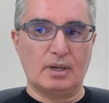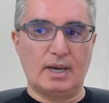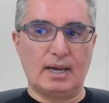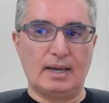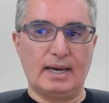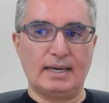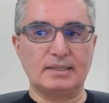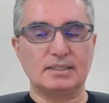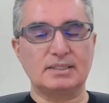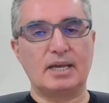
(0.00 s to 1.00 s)
Uh, and at
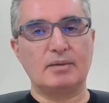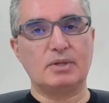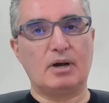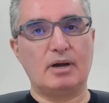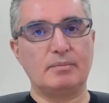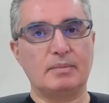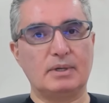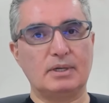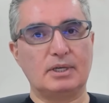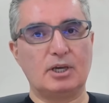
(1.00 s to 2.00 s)
the same time,
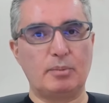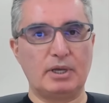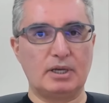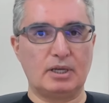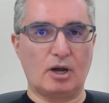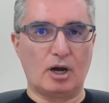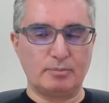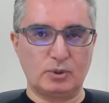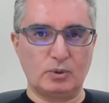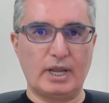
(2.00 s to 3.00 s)
keeping it up
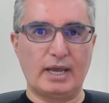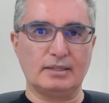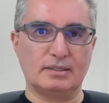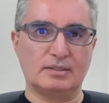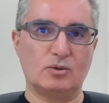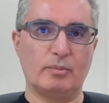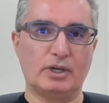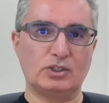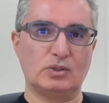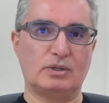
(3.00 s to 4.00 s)
to date to make
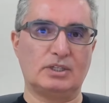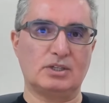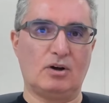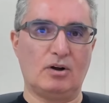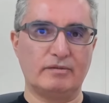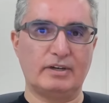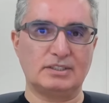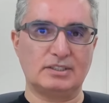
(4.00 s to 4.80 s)
sure it's always